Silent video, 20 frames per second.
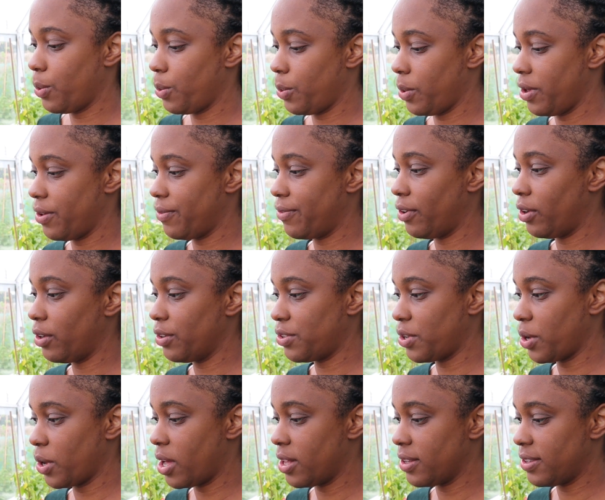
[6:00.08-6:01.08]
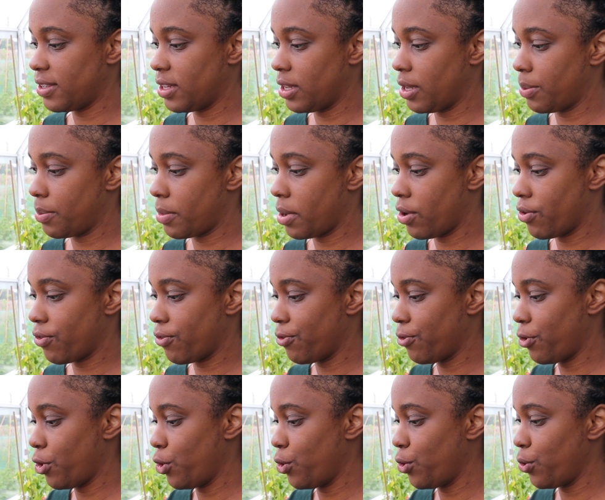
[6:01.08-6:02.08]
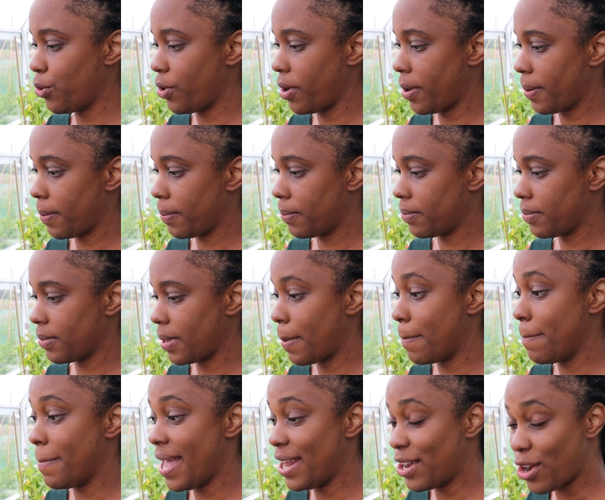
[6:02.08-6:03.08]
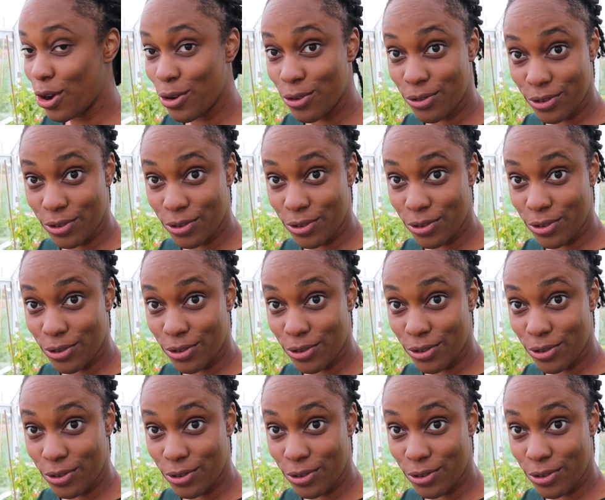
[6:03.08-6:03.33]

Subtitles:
We've also got some meadow